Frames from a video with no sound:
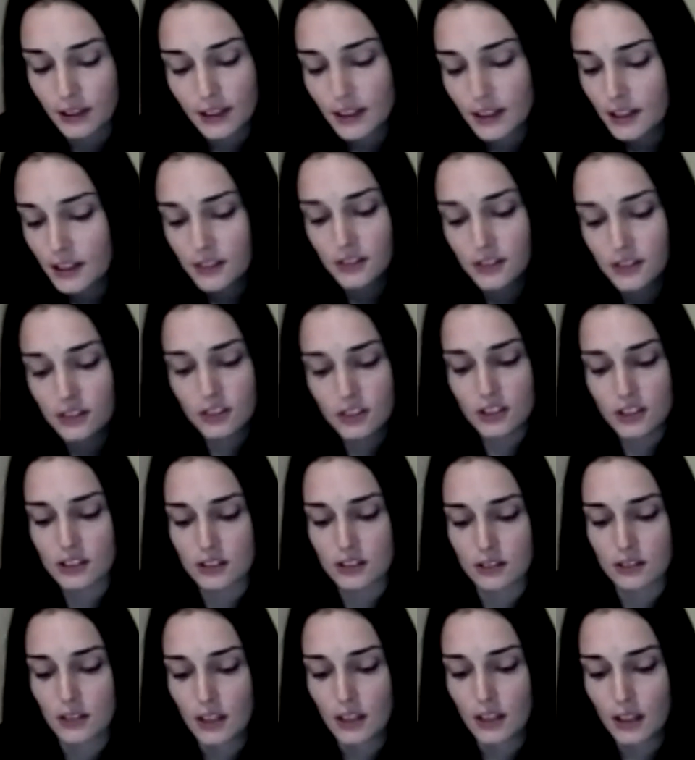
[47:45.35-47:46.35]
So just
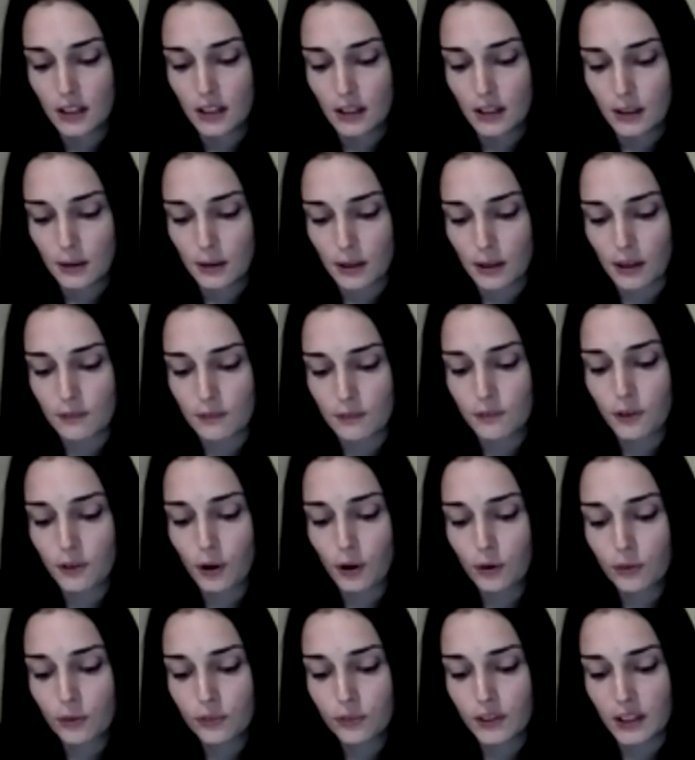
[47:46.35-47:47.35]

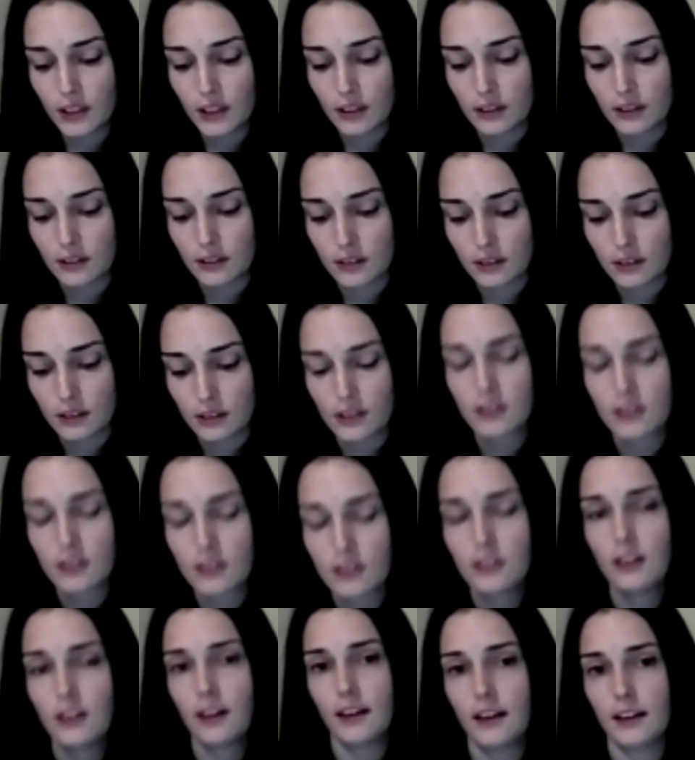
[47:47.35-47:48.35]
involving the
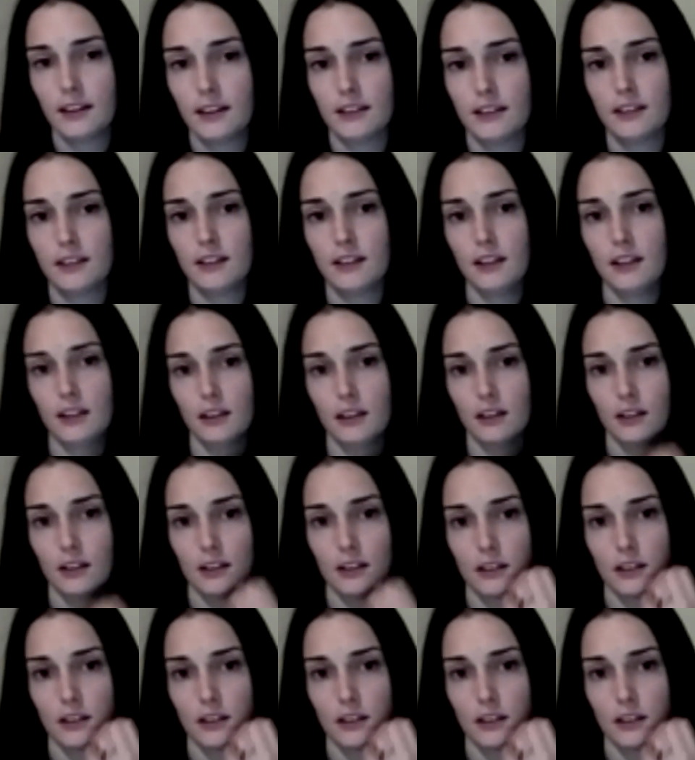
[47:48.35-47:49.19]
client in the